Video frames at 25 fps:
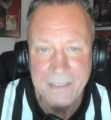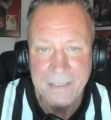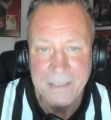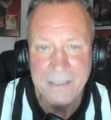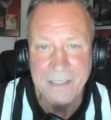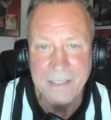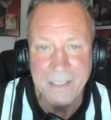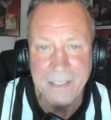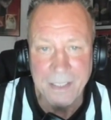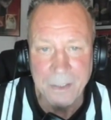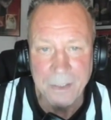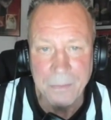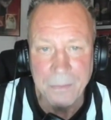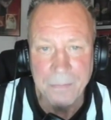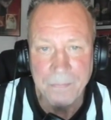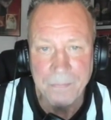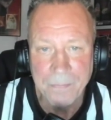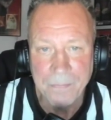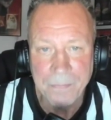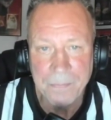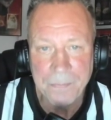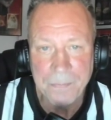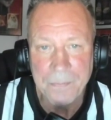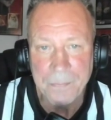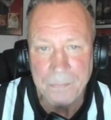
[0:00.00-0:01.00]
He's also
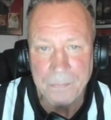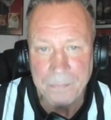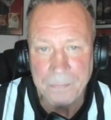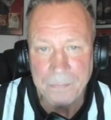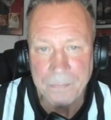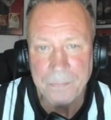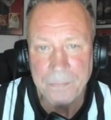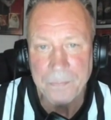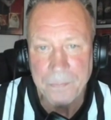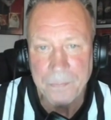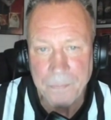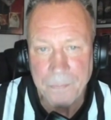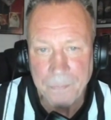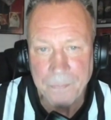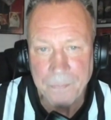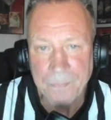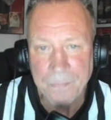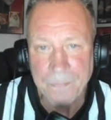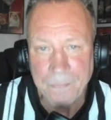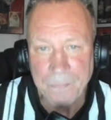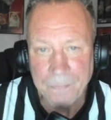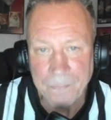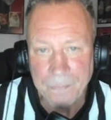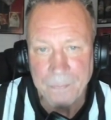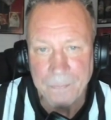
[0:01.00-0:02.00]
using a
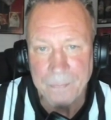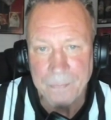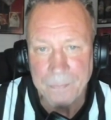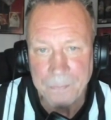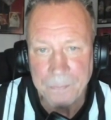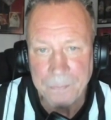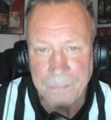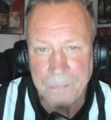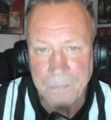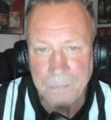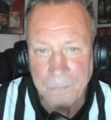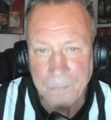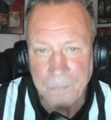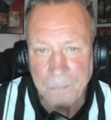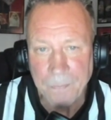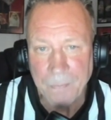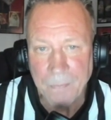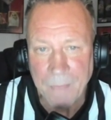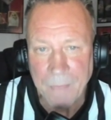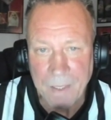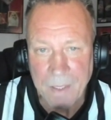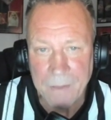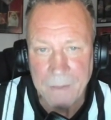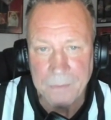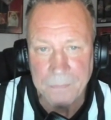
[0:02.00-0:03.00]
handicap placard sign,
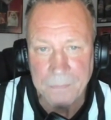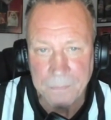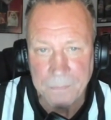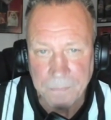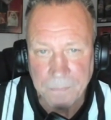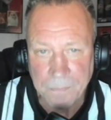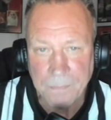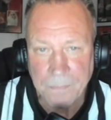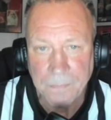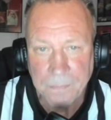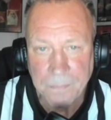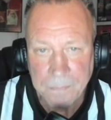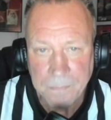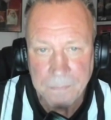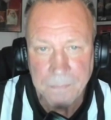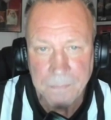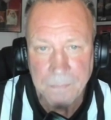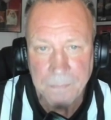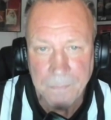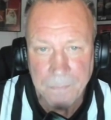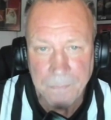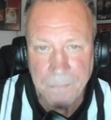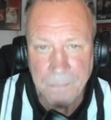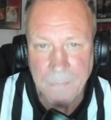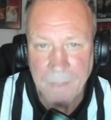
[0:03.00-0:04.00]
Mike.
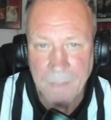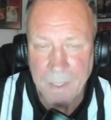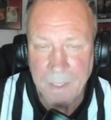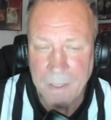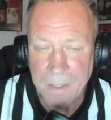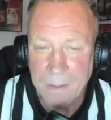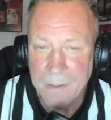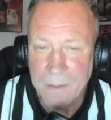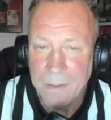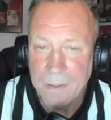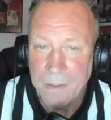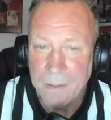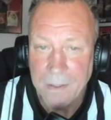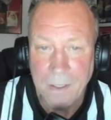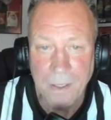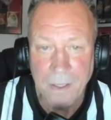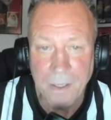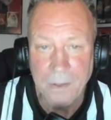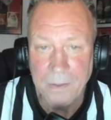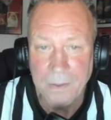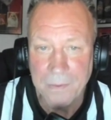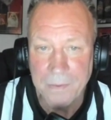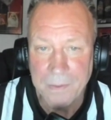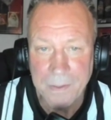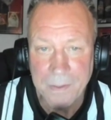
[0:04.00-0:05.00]
Yeah,
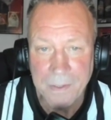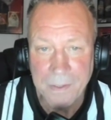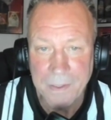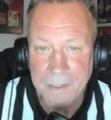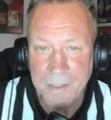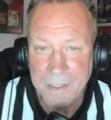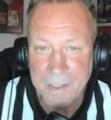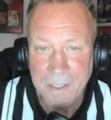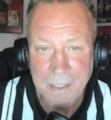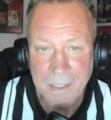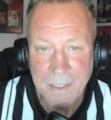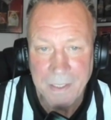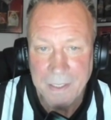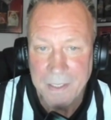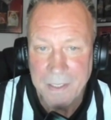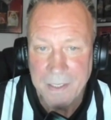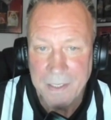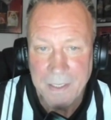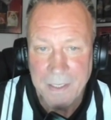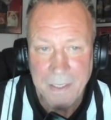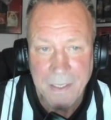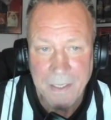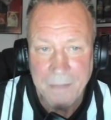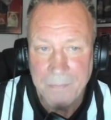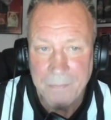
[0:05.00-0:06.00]
misuse of a
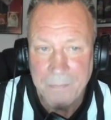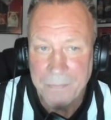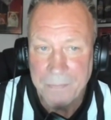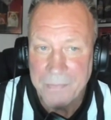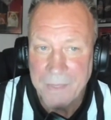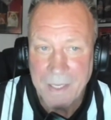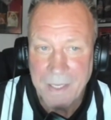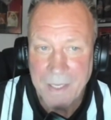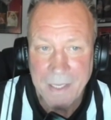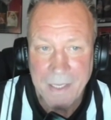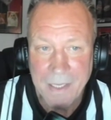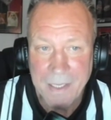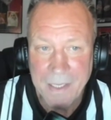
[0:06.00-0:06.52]
handicap placard.